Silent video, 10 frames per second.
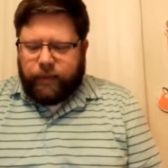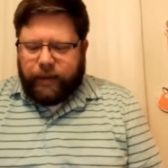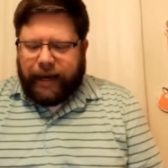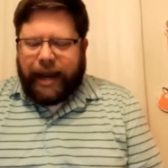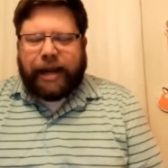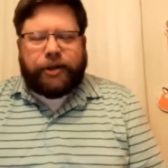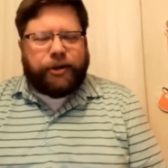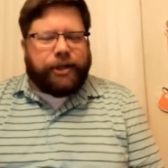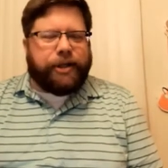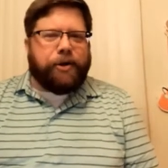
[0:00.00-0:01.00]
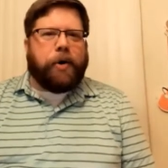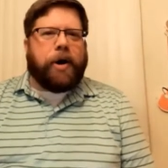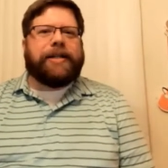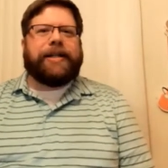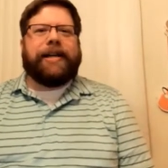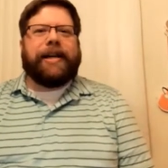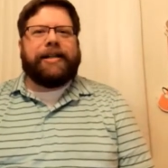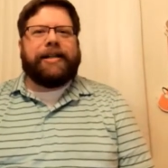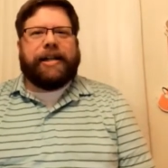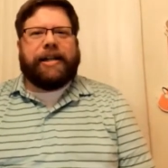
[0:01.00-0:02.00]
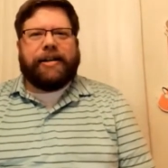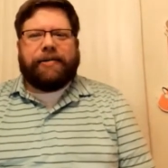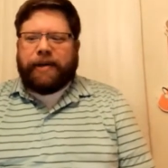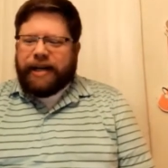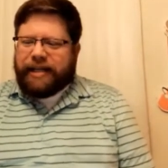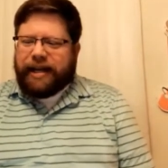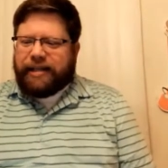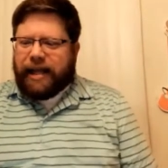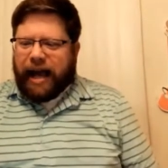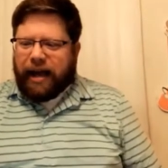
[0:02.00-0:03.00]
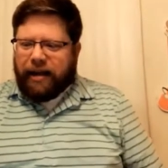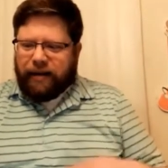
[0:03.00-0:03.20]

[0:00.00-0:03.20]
He answers his own question, doesn't he, when he says that?